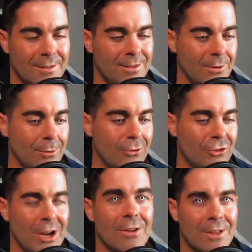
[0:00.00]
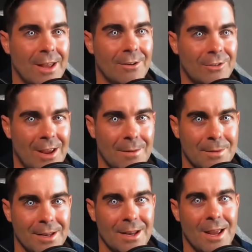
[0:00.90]
to share the
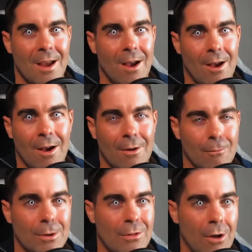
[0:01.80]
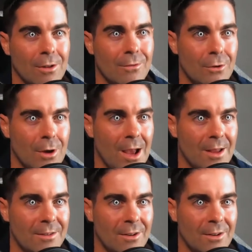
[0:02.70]
entertainment with all of you guys.